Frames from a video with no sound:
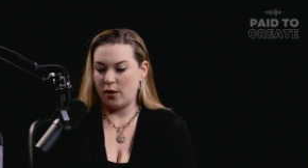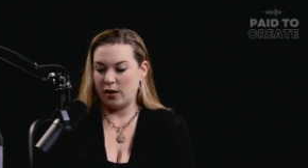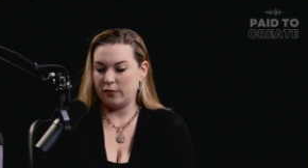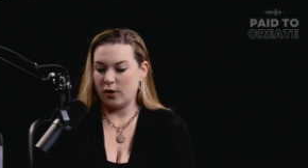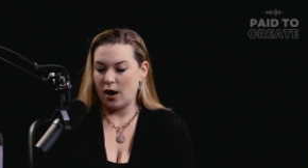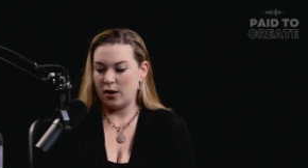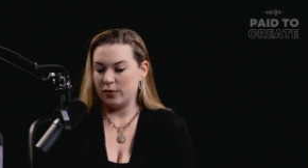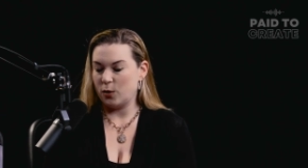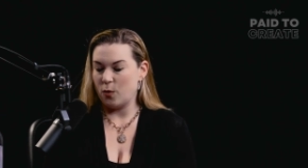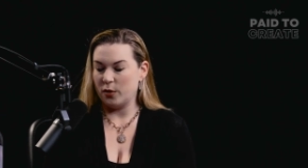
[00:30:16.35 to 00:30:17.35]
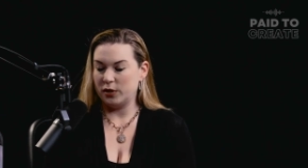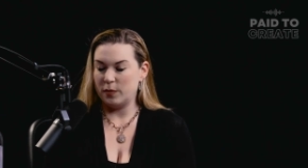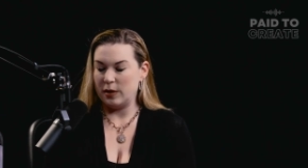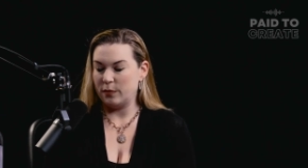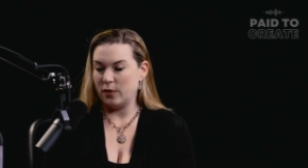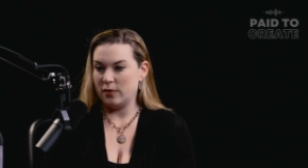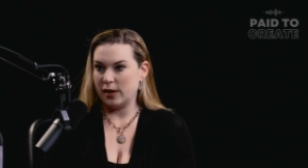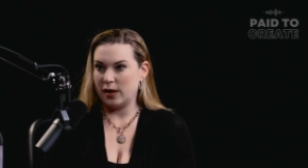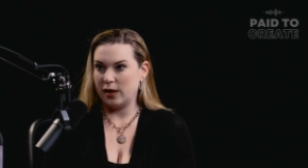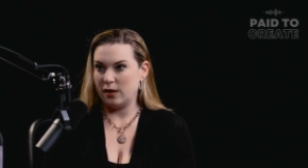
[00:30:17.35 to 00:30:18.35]
If you're hiring the quality people that
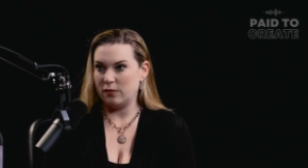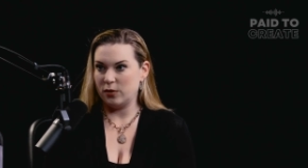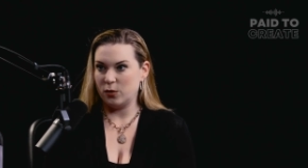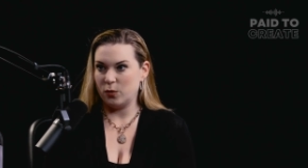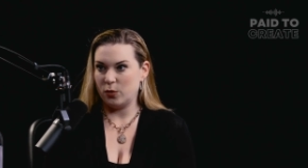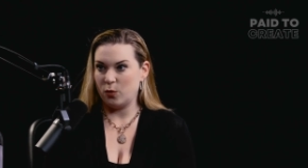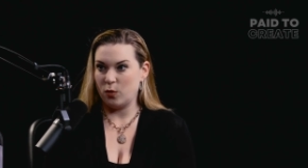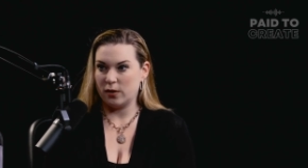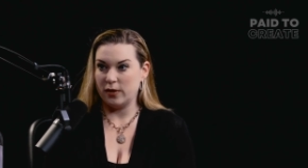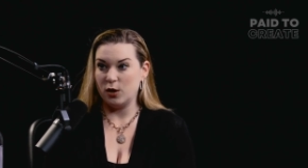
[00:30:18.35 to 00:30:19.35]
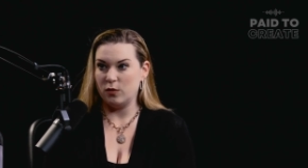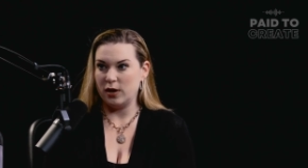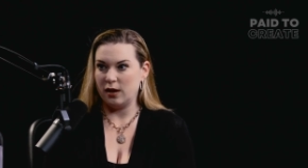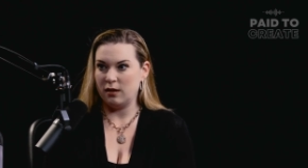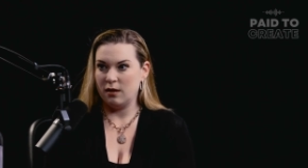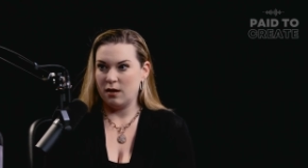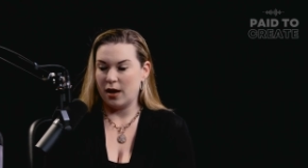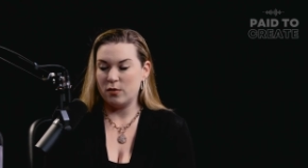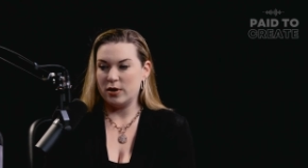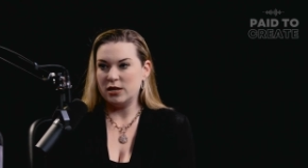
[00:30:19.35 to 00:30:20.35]
can give you the work that you need, I
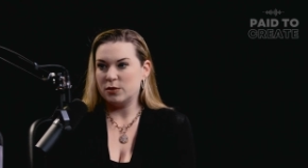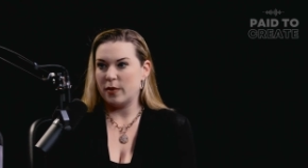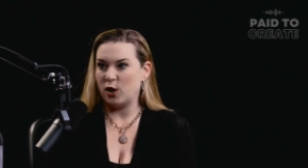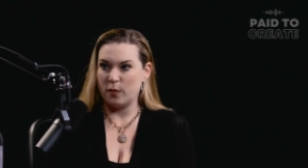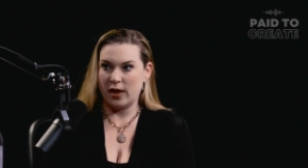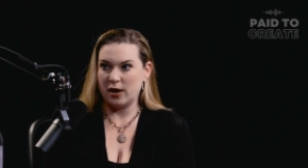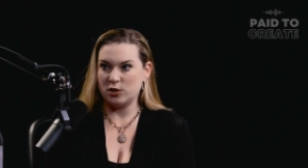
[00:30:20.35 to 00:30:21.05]
don't need to micromanage.